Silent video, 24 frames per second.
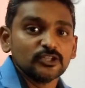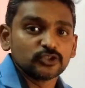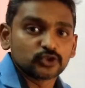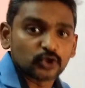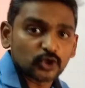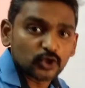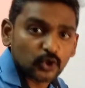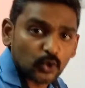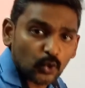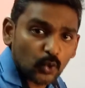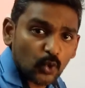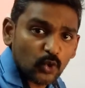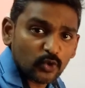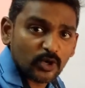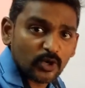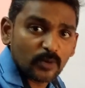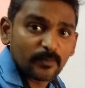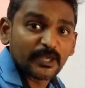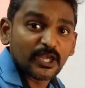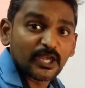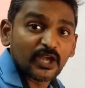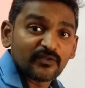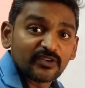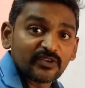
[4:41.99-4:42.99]
So the root
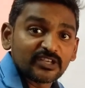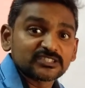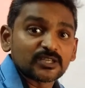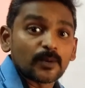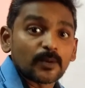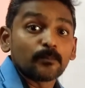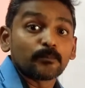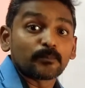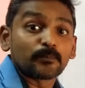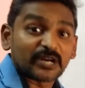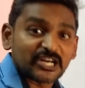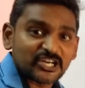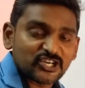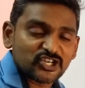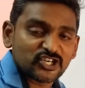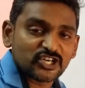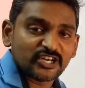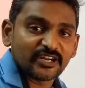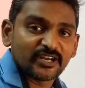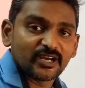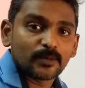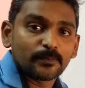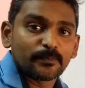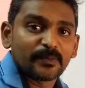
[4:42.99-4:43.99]
will be giving some
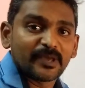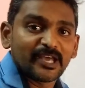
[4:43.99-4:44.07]
pressure